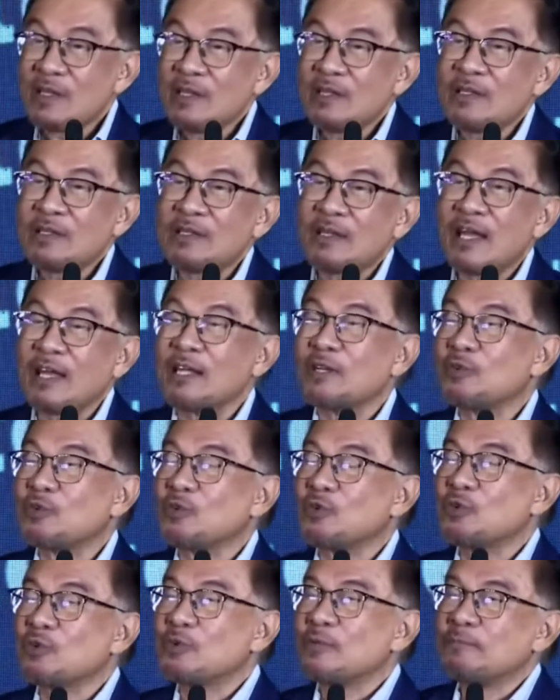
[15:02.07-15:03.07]
trying
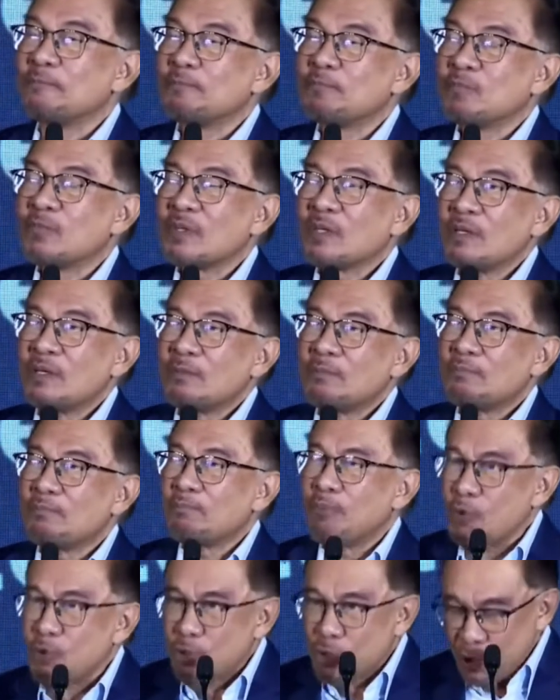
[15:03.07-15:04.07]
to
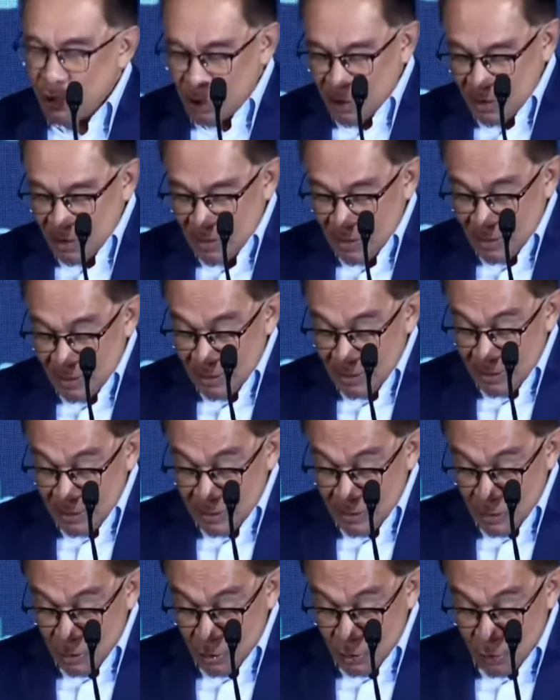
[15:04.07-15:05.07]
push this
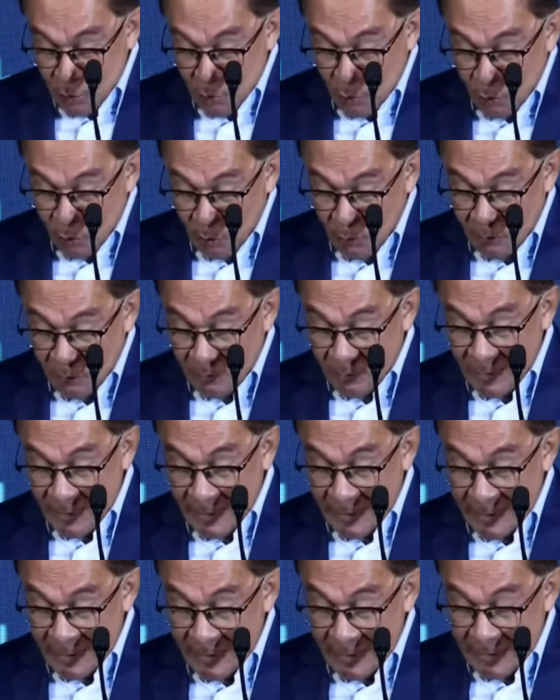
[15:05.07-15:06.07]
issue of
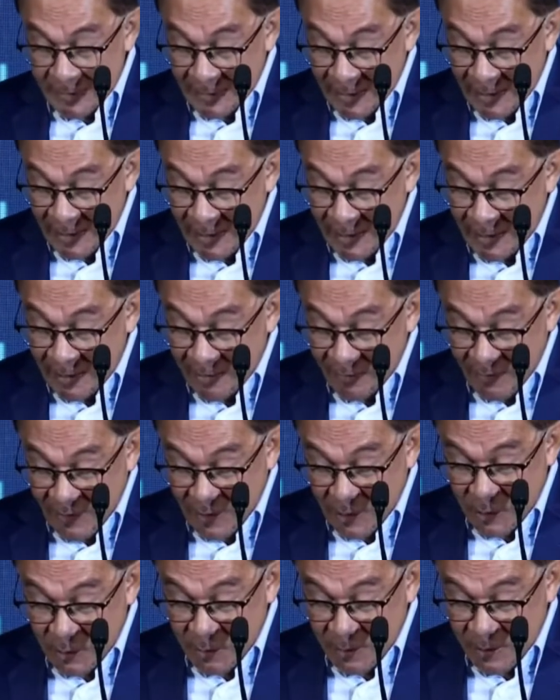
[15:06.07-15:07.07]
trade and
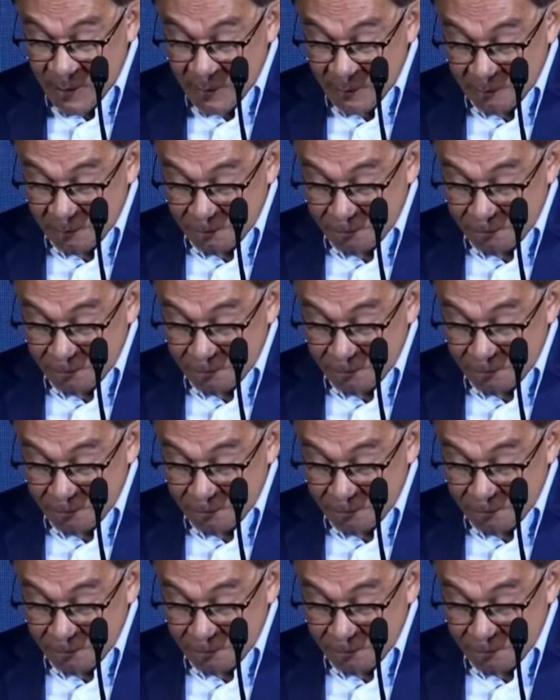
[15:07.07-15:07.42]
investment